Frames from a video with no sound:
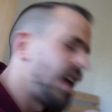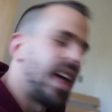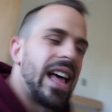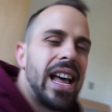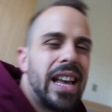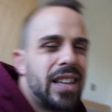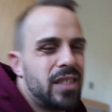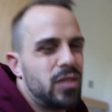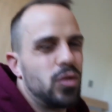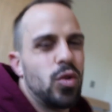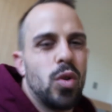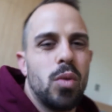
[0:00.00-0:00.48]

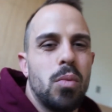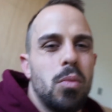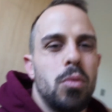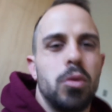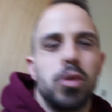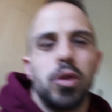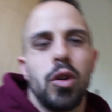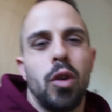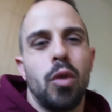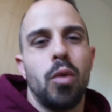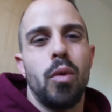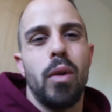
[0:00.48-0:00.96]
It's normal,
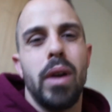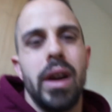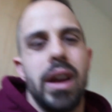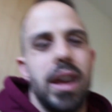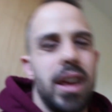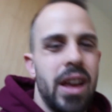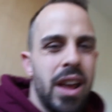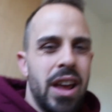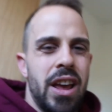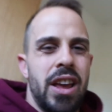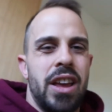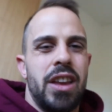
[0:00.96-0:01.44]
don't worry.
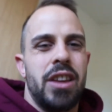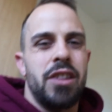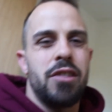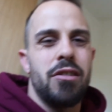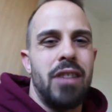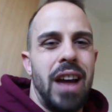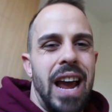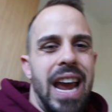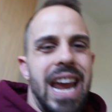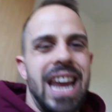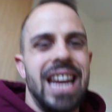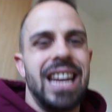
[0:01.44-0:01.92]
You're
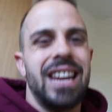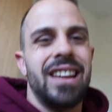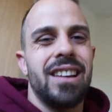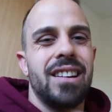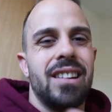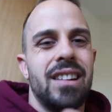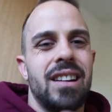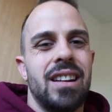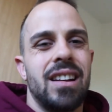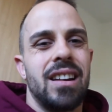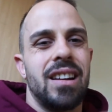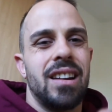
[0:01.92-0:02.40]
not
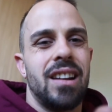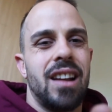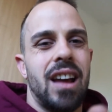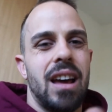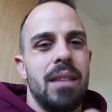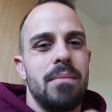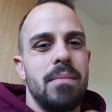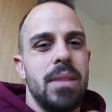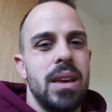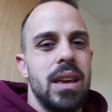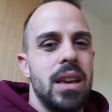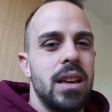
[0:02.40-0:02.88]
alien
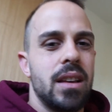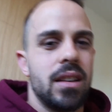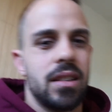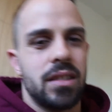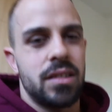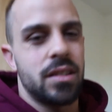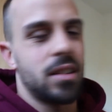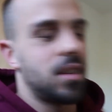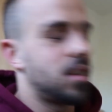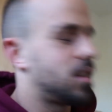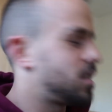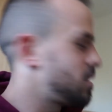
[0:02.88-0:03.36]
like me,
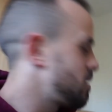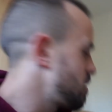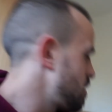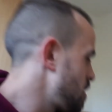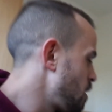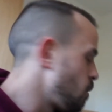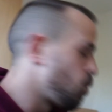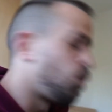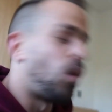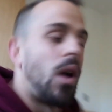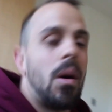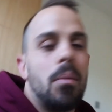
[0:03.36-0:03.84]
so
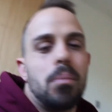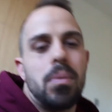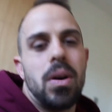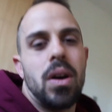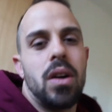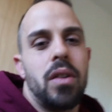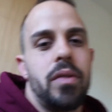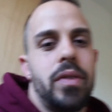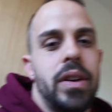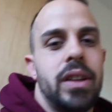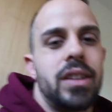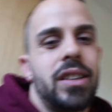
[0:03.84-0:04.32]
well, I'm
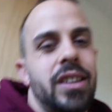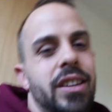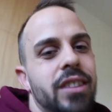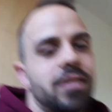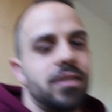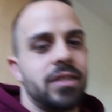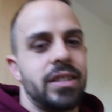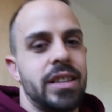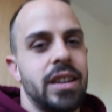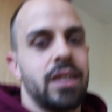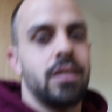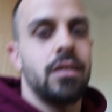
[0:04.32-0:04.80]
perfect, can you
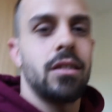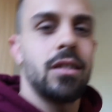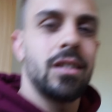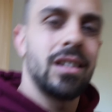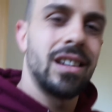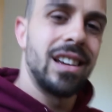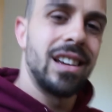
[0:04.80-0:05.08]
not tell?